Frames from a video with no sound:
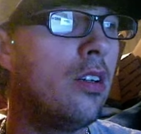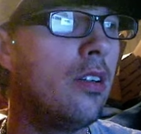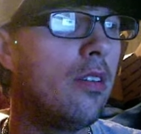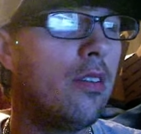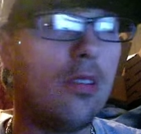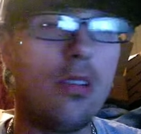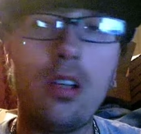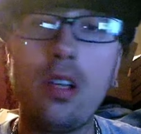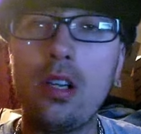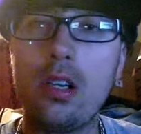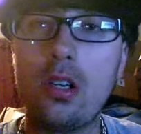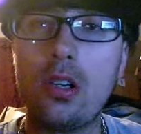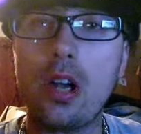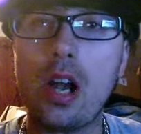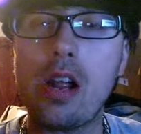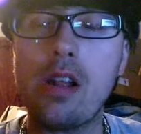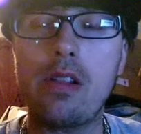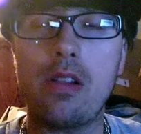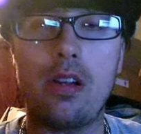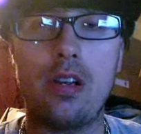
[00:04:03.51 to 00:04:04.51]
a lot of
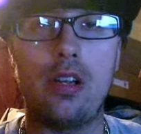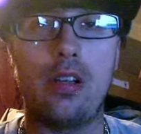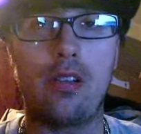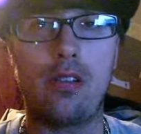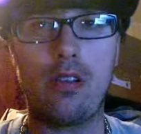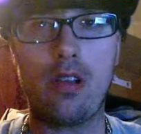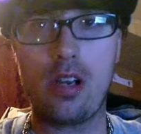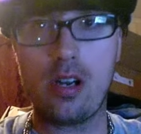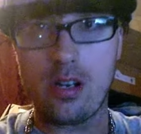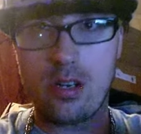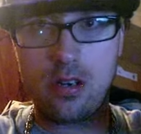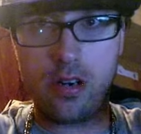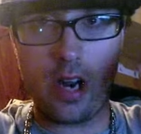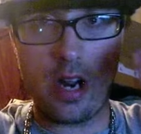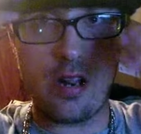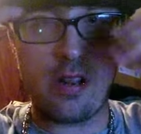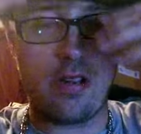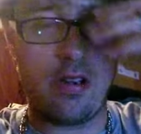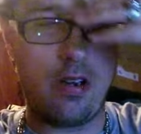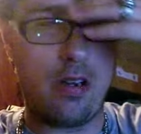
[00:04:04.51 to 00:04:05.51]
craziness, a lot of
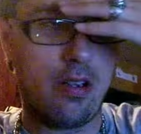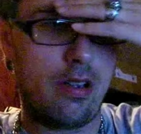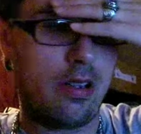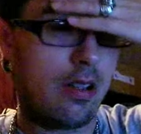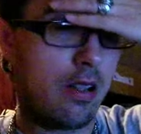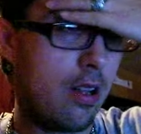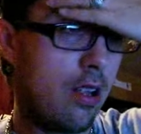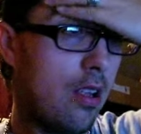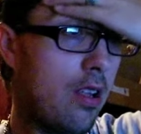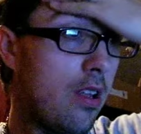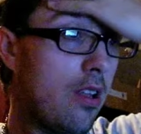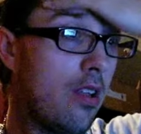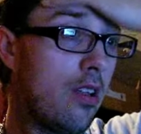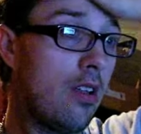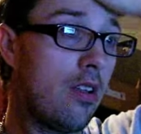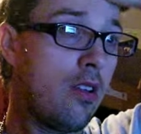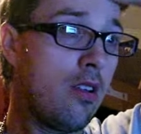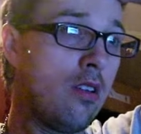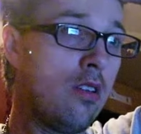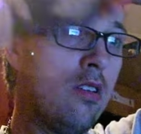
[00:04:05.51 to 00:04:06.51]
craziness.
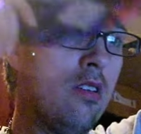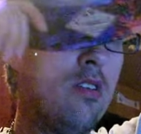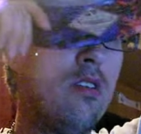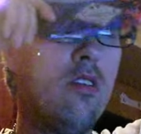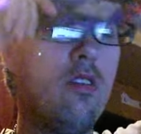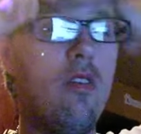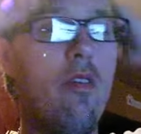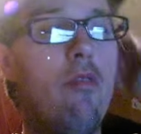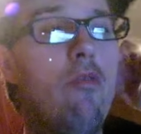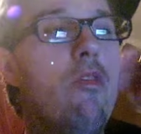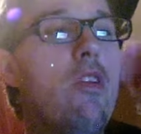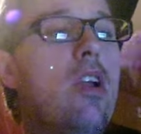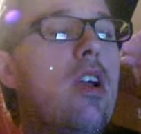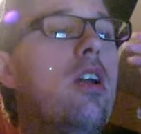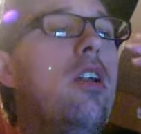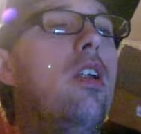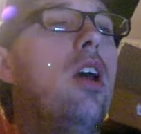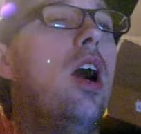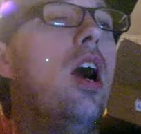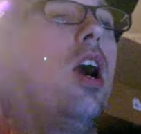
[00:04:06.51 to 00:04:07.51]
In
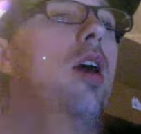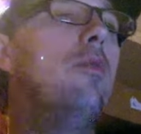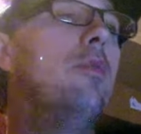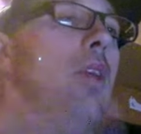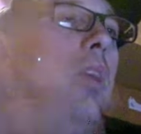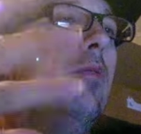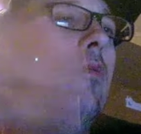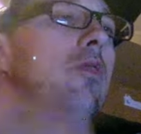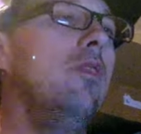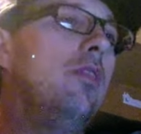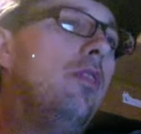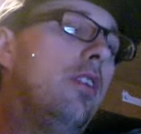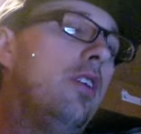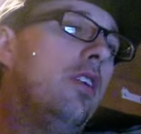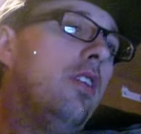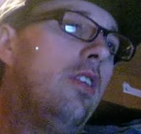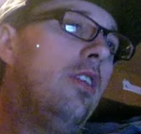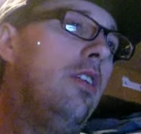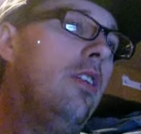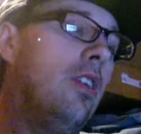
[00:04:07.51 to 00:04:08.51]
Vietnam, um, they was there,
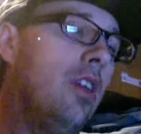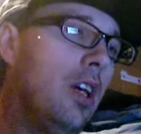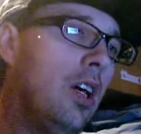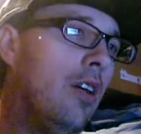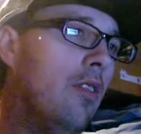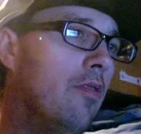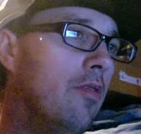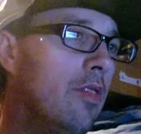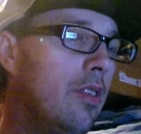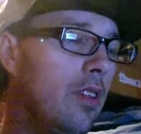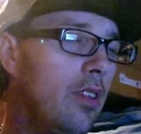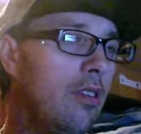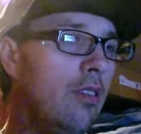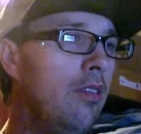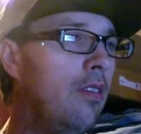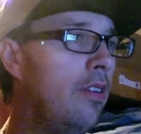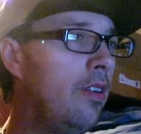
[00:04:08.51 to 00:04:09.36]
you know, do.